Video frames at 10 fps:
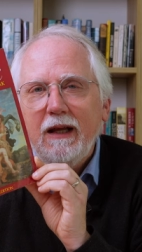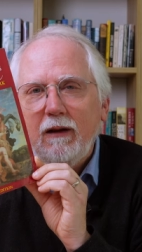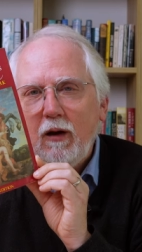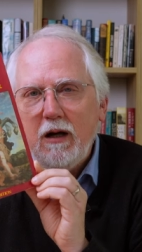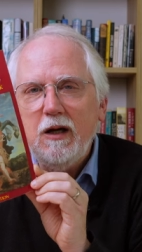
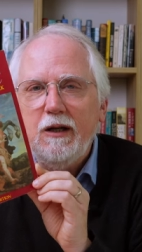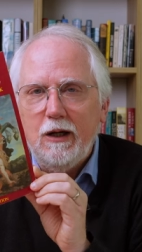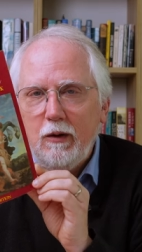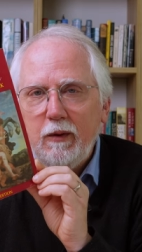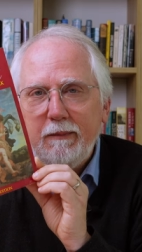Long
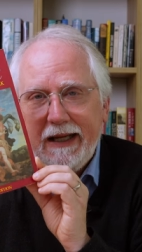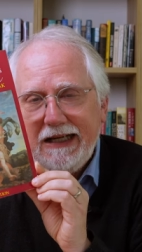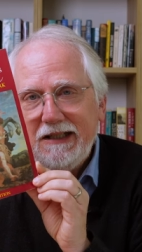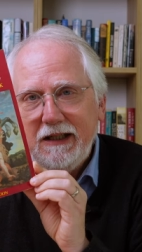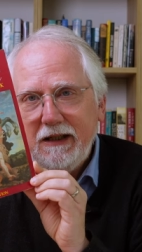ago, when
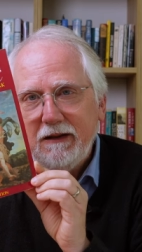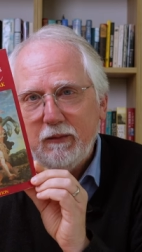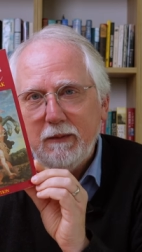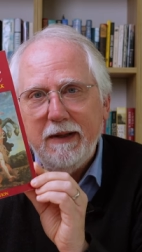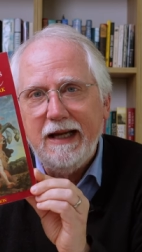paintings
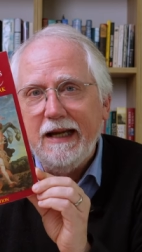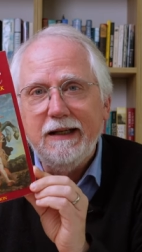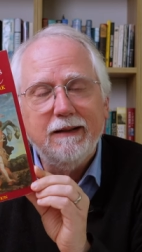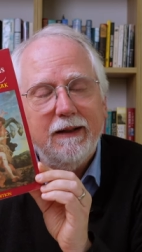were made,